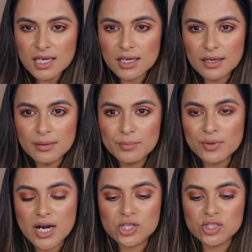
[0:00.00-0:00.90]

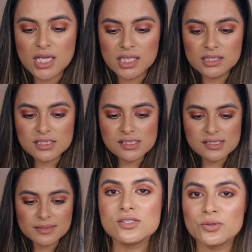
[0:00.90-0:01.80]

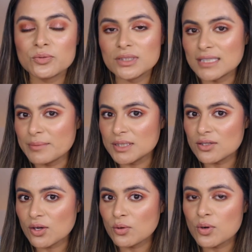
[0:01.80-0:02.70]
Impressions. So let me
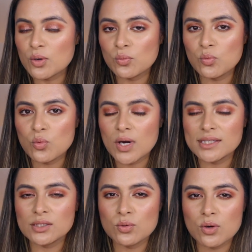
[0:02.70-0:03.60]
know
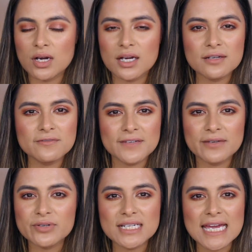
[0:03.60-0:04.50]
what your
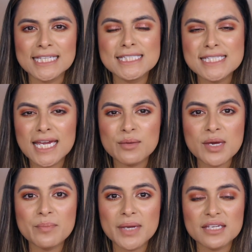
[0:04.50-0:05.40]
favorite
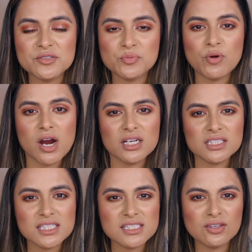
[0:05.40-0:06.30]
enzyme based
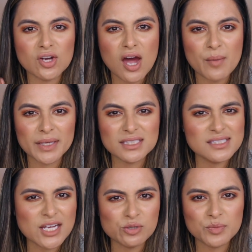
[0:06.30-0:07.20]
product is in the comments
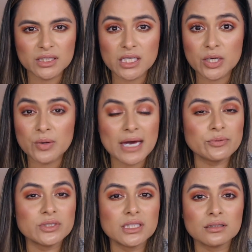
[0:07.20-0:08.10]
down below. I
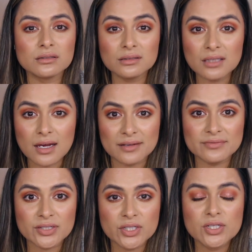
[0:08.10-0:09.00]
would love